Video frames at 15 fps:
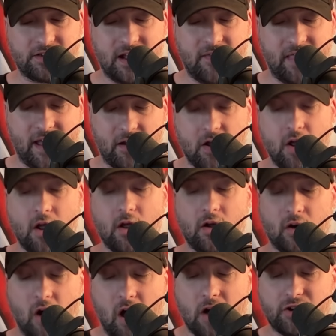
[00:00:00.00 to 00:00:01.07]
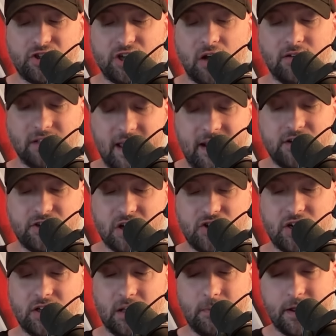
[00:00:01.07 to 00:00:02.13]
on that. Also, ladies and
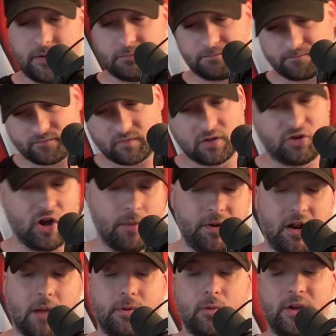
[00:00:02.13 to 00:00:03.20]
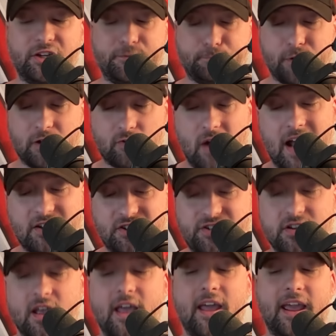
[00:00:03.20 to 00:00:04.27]
gentlemen, WWE's
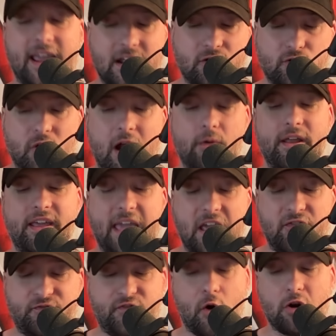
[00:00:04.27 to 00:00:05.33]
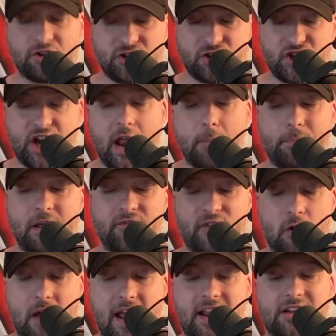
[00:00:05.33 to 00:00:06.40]
progress in crowning a first champion
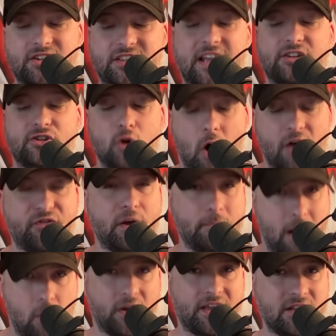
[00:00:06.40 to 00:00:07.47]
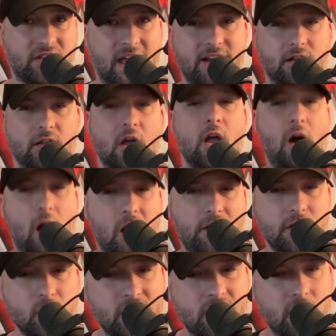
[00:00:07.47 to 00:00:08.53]
for NXT's North American title. Are
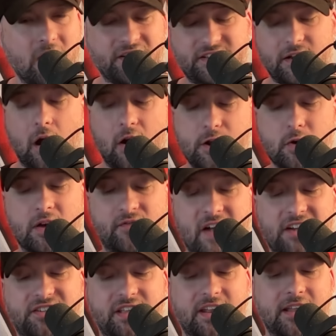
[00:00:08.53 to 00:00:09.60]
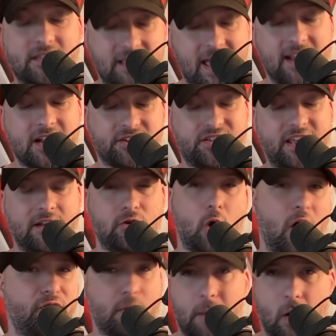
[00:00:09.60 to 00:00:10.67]
you interested? Are you invested in the NXT
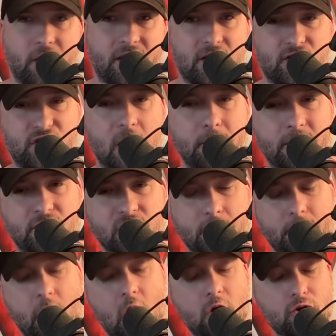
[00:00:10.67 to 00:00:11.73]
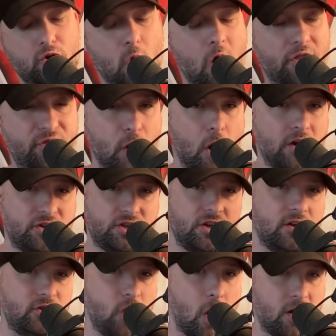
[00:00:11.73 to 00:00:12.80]
North American Championship? Your thoughts,
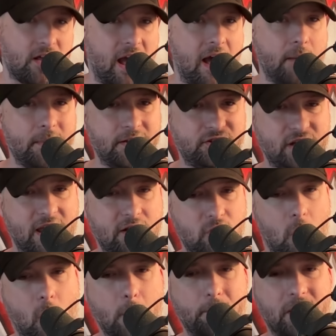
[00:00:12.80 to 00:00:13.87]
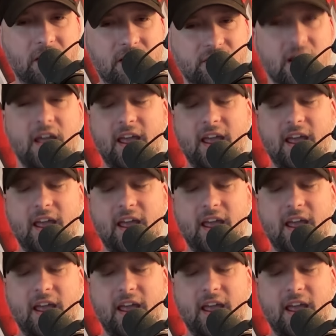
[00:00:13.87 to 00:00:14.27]
your comments, and your opinions.